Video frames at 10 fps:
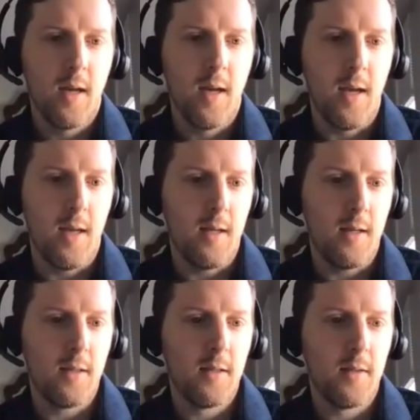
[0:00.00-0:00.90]

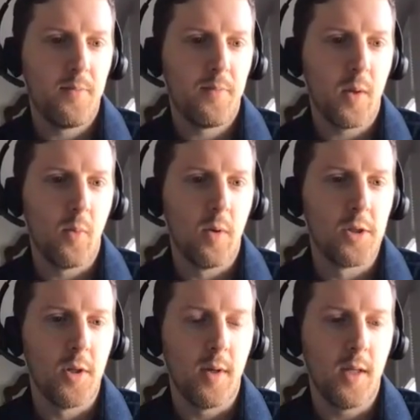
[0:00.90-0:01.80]
and we're
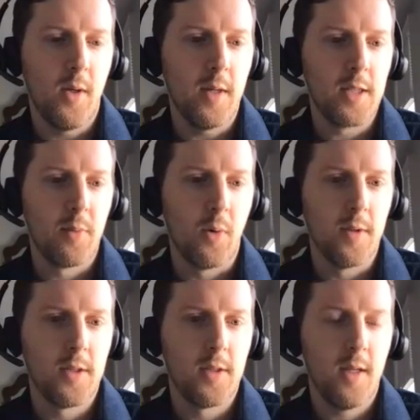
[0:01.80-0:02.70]
showing US
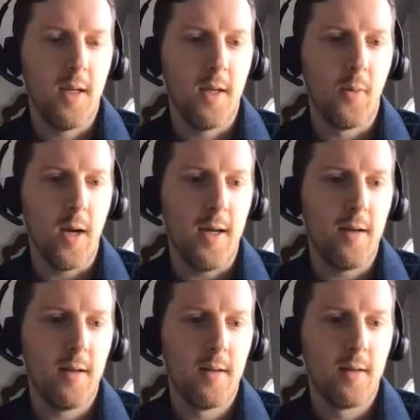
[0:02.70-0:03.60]
ports in
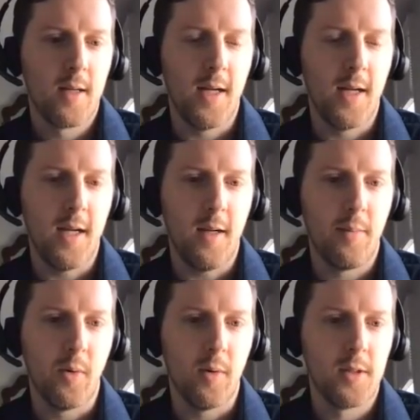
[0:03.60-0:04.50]
red, Canadian
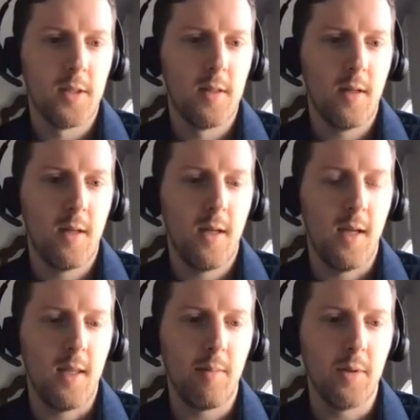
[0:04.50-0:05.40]
ports
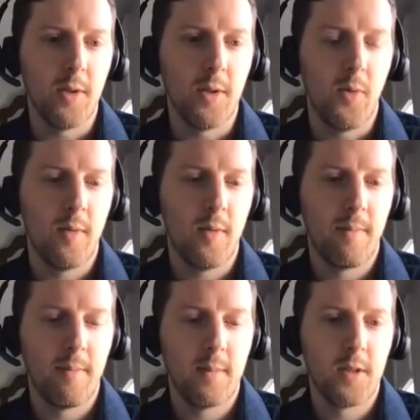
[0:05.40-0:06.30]
in the blue
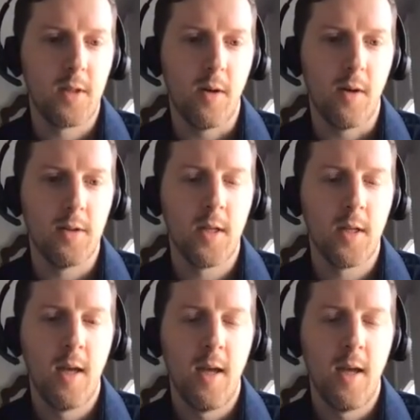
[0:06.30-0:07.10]
stars,